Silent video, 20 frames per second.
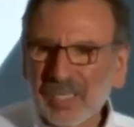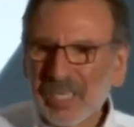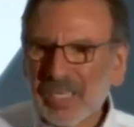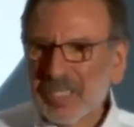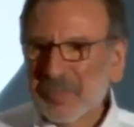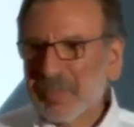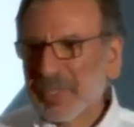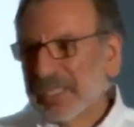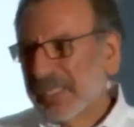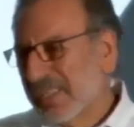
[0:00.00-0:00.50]

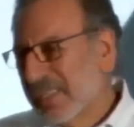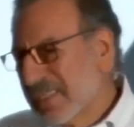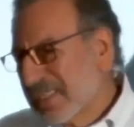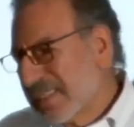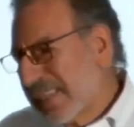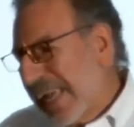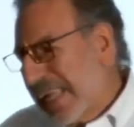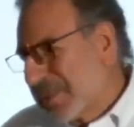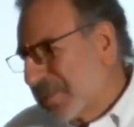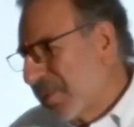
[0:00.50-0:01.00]
is because
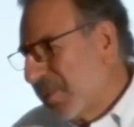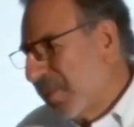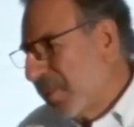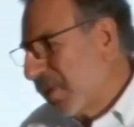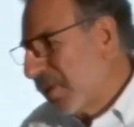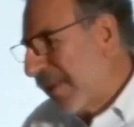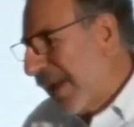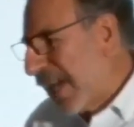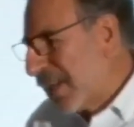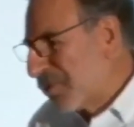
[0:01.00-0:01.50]
that's what we
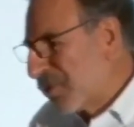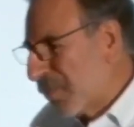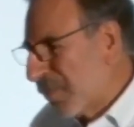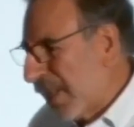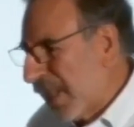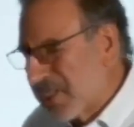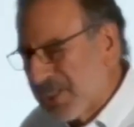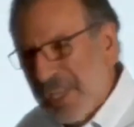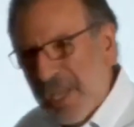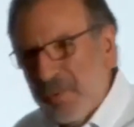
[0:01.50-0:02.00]
would have asked for, but
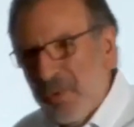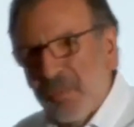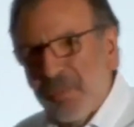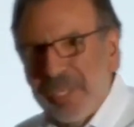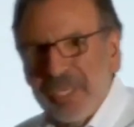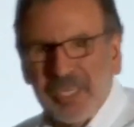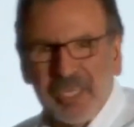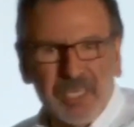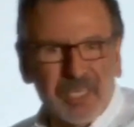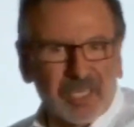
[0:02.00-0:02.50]
that's not what we
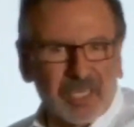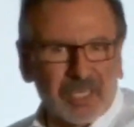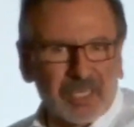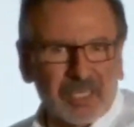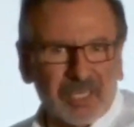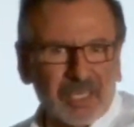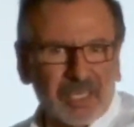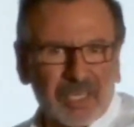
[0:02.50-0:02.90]
needed.